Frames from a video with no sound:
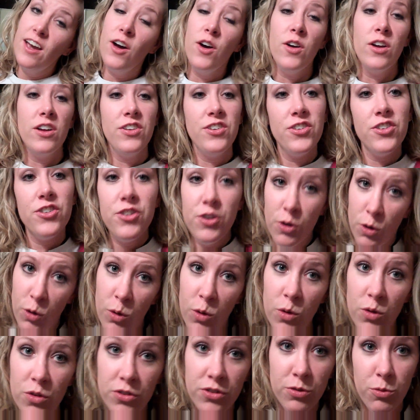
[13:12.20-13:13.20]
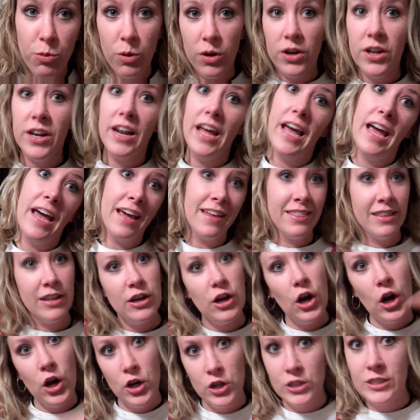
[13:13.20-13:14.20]
Go get your tools. We're going to hang the
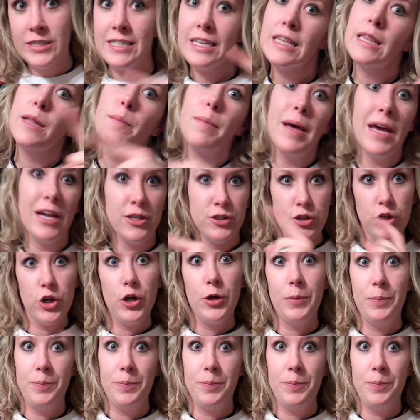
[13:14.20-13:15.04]
curtains in the bedroom.